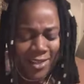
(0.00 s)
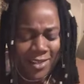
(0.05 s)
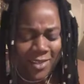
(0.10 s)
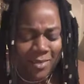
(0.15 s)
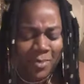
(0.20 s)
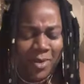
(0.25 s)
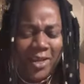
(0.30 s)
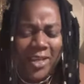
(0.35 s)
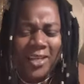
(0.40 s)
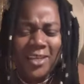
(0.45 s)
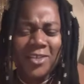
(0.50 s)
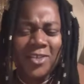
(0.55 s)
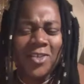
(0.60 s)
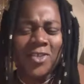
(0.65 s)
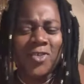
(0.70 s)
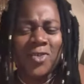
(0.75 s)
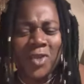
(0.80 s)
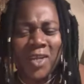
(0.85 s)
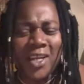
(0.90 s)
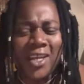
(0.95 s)
Somebody is
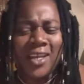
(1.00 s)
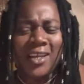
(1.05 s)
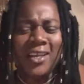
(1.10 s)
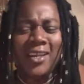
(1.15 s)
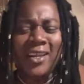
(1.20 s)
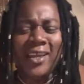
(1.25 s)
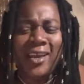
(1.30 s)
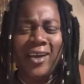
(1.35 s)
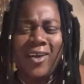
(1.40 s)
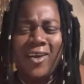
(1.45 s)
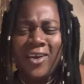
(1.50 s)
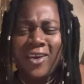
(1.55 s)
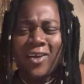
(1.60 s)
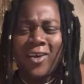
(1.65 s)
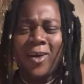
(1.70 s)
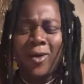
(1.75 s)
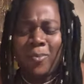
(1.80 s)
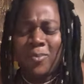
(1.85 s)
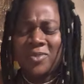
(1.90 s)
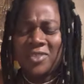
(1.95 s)
tricking their other
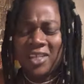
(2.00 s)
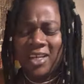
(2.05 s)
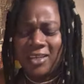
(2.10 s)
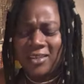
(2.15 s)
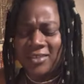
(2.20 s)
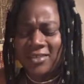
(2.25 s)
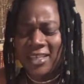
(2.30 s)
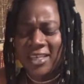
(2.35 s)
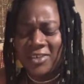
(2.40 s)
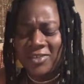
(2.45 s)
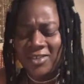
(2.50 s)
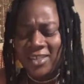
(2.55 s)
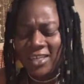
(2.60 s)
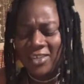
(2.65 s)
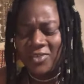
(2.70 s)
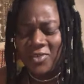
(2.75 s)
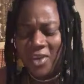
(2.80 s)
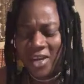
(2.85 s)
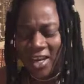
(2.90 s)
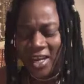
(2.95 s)
options. They're
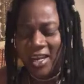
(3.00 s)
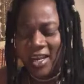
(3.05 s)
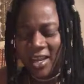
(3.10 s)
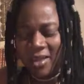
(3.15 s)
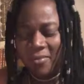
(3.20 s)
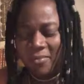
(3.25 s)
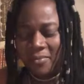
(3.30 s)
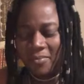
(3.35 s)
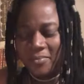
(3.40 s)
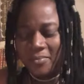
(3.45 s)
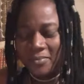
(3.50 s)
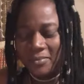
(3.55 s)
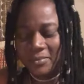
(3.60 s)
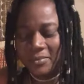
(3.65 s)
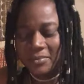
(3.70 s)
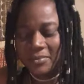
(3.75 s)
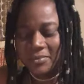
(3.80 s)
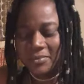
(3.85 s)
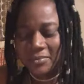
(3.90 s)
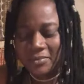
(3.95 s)
tricking them
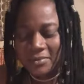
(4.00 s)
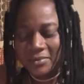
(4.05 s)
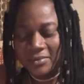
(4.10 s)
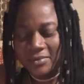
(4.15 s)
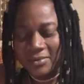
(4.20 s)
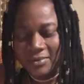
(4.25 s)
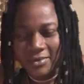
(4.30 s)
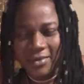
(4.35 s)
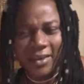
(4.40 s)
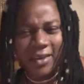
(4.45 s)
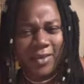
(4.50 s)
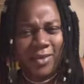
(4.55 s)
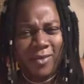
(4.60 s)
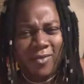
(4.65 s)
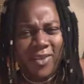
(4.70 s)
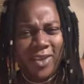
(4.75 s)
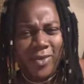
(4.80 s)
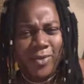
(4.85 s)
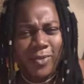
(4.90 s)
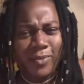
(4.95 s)

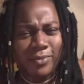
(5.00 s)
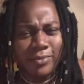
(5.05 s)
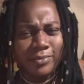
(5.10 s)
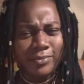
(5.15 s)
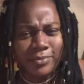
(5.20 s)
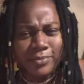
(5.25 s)
over you.